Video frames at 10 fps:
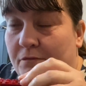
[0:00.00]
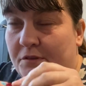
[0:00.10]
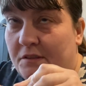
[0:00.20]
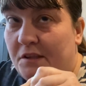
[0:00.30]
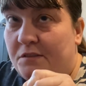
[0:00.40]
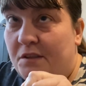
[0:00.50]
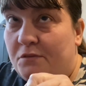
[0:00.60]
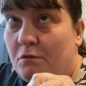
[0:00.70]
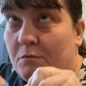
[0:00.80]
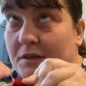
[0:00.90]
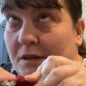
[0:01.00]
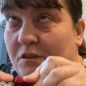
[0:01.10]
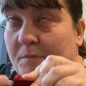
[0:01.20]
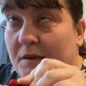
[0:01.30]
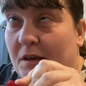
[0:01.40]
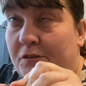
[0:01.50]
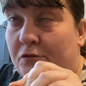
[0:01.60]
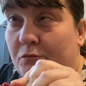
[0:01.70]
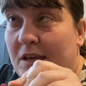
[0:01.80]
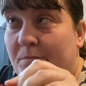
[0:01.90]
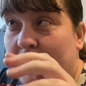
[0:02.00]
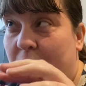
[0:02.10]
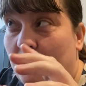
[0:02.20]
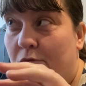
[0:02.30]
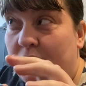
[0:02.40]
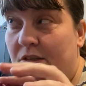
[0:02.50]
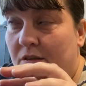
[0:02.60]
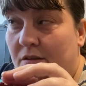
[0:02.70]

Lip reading: so this one would actually be a 3-beat note,